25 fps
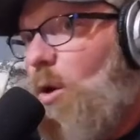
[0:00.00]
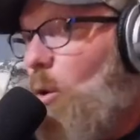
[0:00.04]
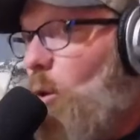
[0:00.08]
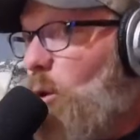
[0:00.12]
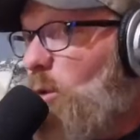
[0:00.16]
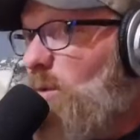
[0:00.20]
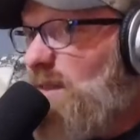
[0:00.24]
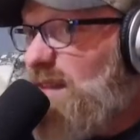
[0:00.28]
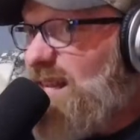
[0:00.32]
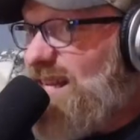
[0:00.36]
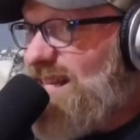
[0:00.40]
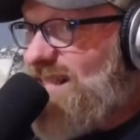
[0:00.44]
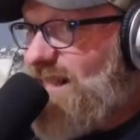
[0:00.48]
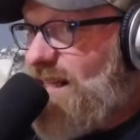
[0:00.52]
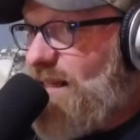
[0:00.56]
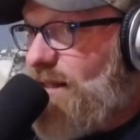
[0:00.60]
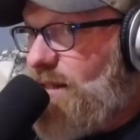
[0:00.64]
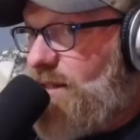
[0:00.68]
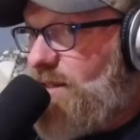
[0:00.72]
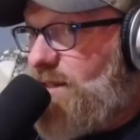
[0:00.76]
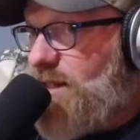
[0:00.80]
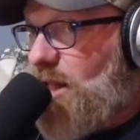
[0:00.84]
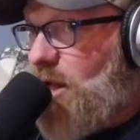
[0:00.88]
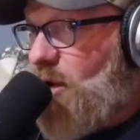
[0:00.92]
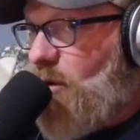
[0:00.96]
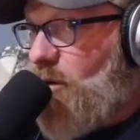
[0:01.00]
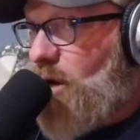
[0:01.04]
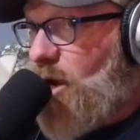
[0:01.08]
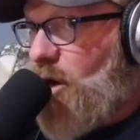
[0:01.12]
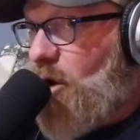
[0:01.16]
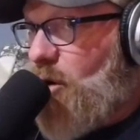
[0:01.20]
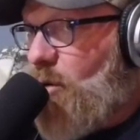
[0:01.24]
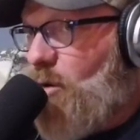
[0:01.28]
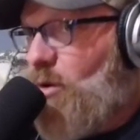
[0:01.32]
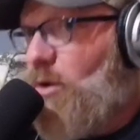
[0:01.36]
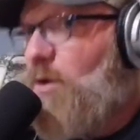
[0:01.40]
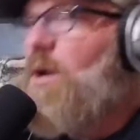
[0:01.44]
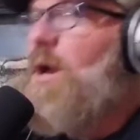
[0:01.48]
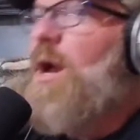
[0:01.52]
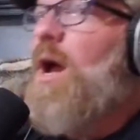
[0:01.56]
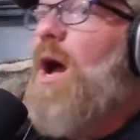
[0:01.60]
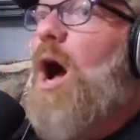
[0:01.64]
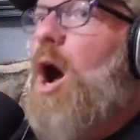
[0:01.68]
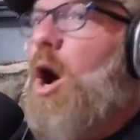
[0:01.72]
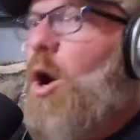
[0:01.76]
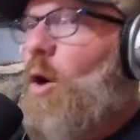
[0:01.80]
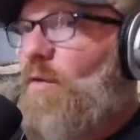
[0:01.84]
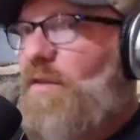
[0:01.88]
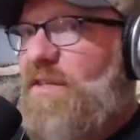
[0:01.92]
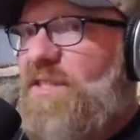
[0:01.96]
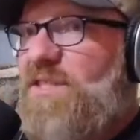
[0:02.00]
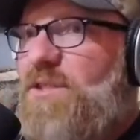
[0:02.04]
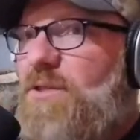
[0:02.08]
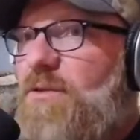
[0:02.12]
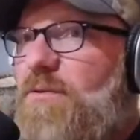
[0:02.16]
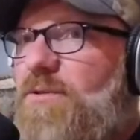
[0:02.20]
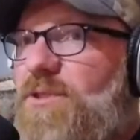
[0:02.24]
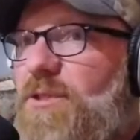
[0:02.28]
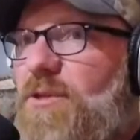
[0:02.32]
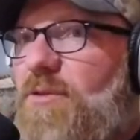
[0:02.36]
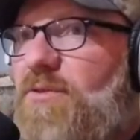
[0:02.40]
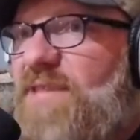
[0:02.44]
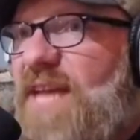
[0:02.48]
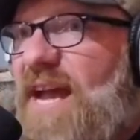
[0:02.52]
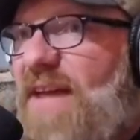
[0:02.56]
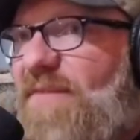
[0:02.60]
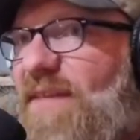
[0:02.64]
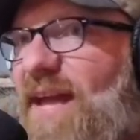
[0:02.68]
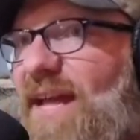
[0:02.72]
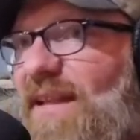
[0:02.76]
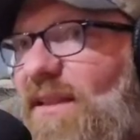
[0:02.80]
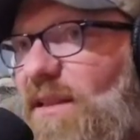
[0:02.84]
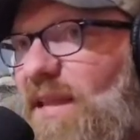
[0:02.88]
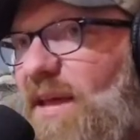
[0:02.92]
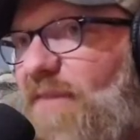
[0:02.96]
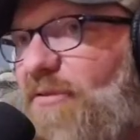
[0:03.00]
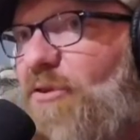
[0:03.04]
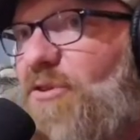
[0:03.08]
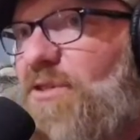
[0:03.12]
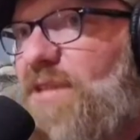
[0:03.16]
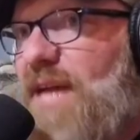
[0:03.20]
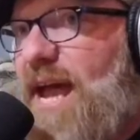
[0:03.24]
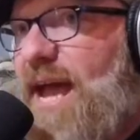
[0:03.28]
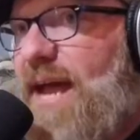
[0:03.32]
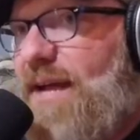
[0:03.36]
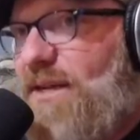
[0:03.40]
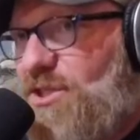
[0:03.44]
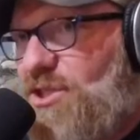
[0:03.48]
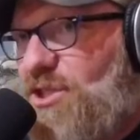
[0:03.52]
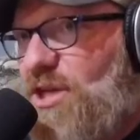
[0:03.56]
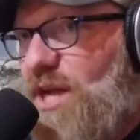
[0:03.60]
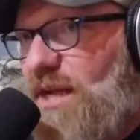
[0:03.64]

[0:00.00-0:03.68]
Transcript: Or the Adidas logo, or all these new shoes had that leather tag chain.